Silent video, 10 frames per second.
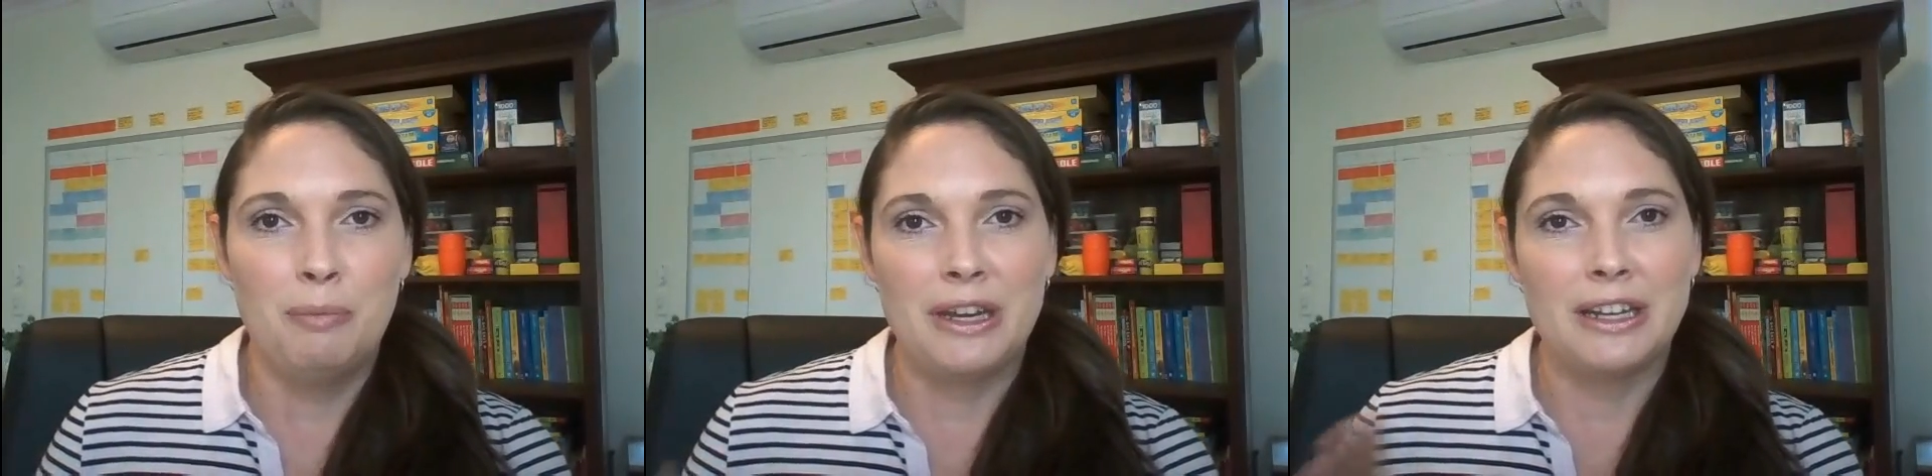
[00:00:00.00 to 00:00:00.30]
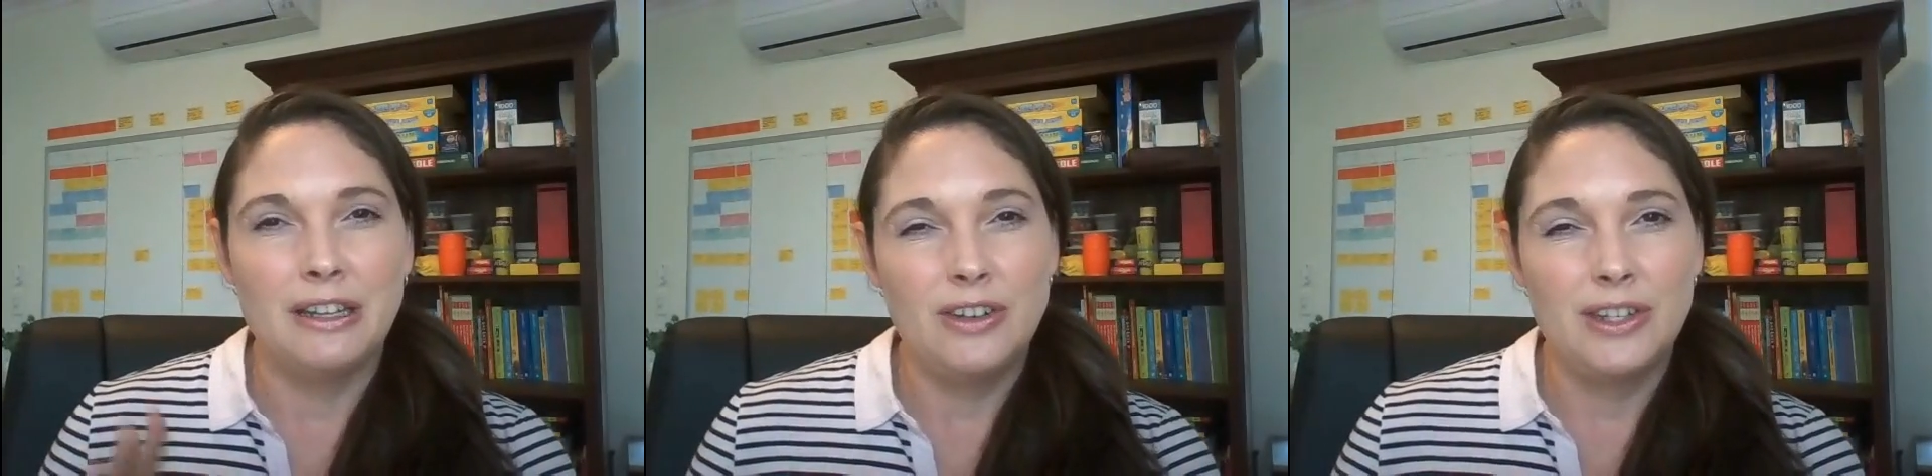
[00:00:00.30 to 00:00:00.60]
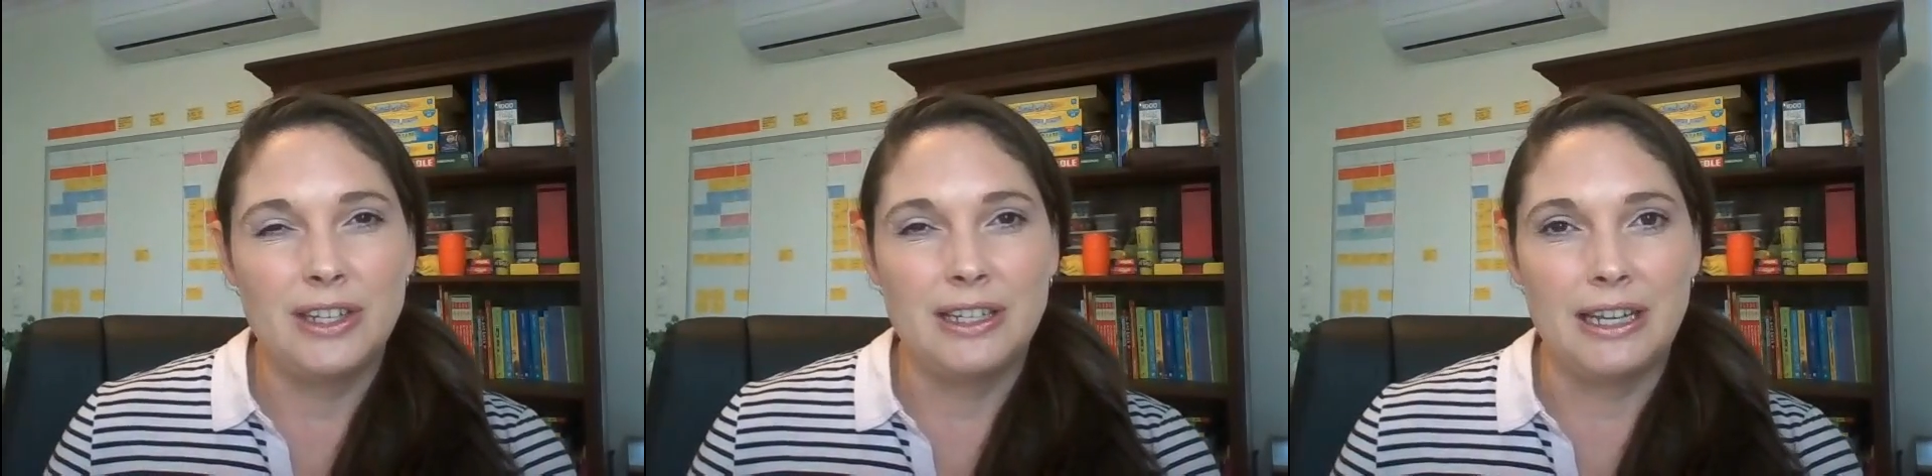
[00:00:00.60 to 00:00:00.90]
but in
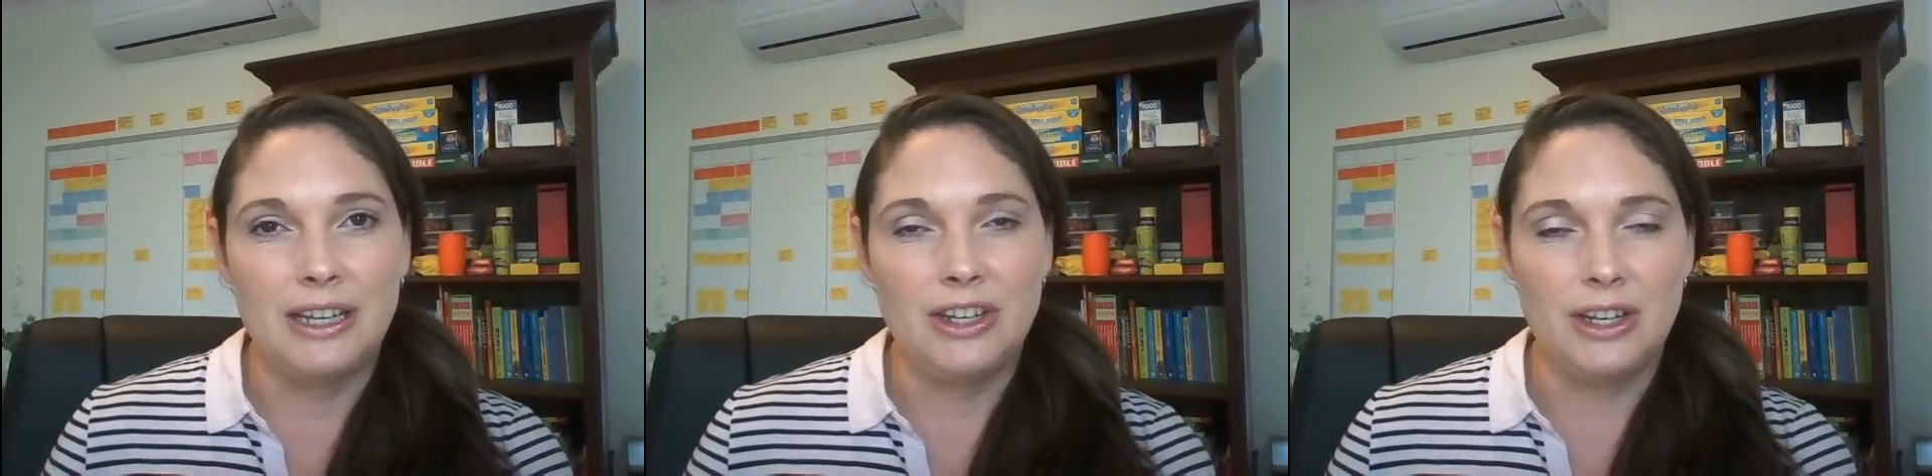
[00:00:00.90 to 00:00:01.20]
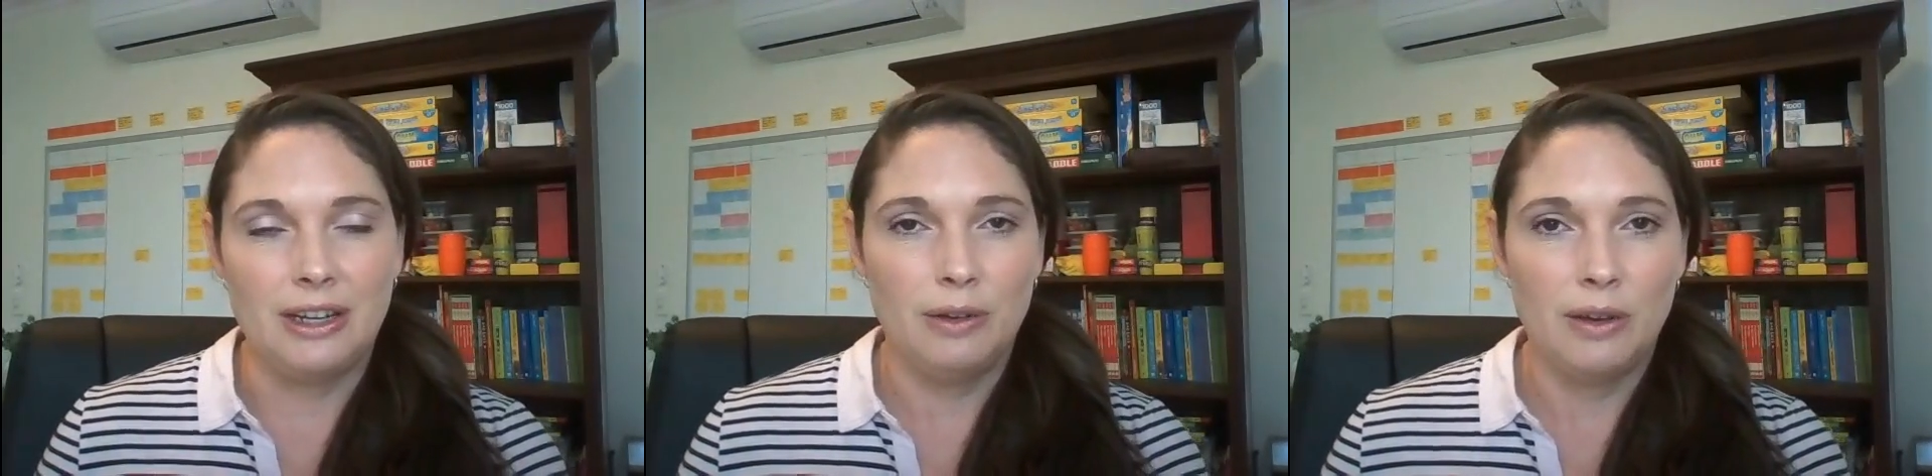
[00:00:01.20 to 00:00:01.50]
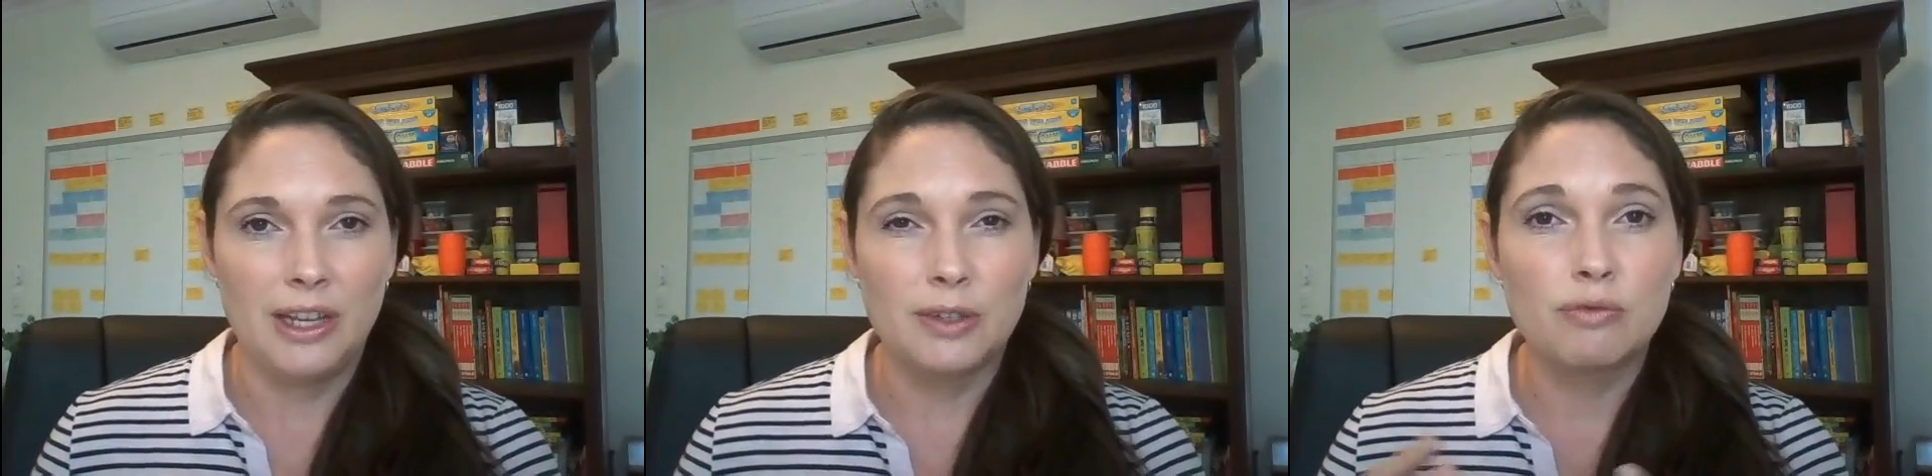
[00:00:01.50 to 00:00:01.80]
literacy teaching,
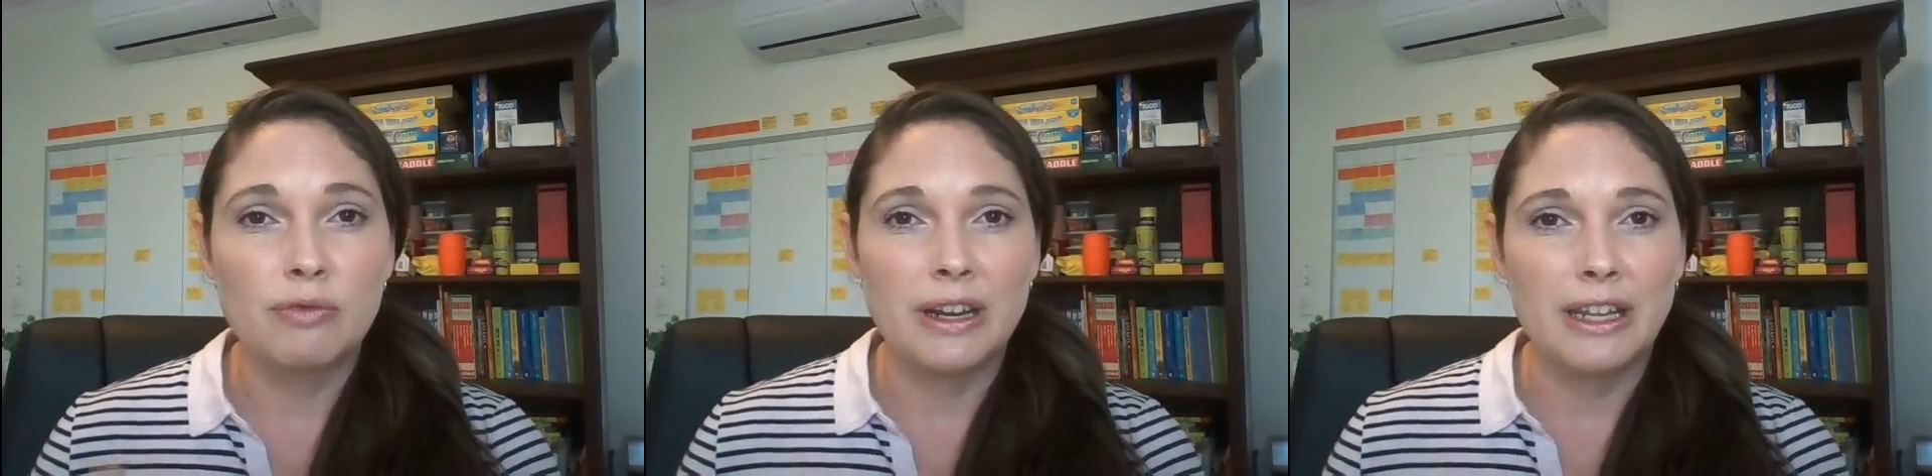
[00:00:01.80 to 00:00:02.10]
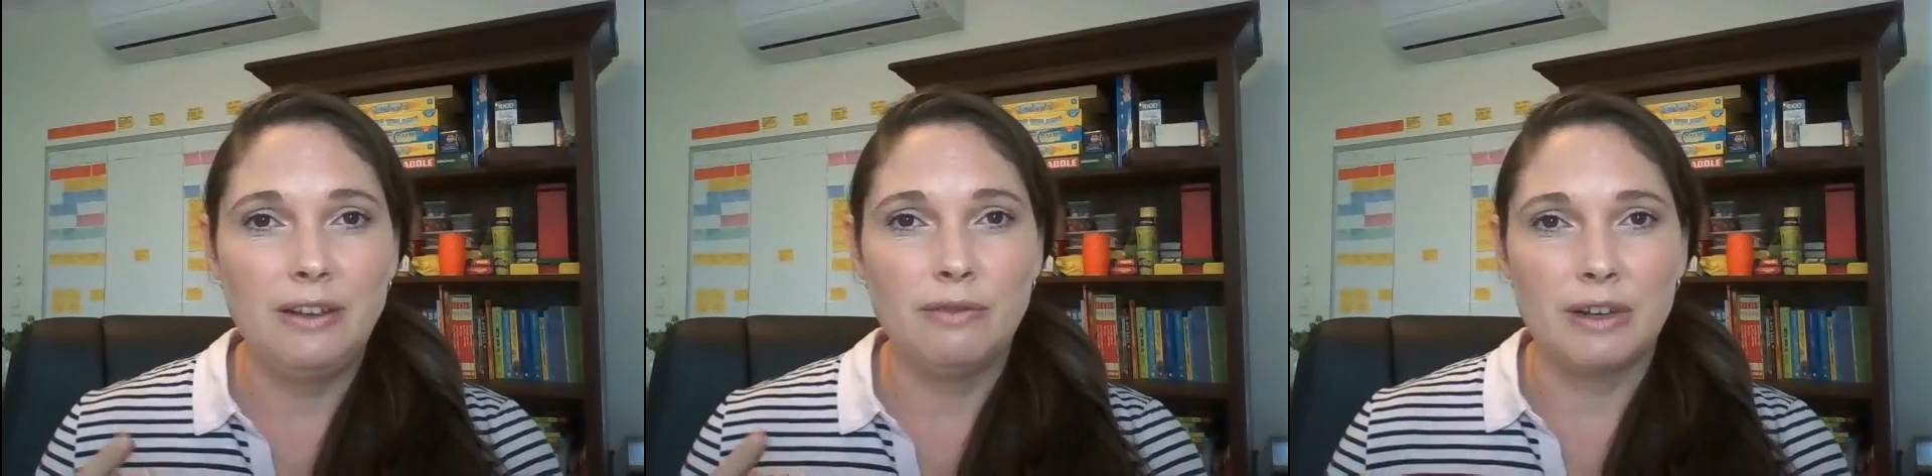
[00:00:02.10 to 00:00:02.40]
it's really,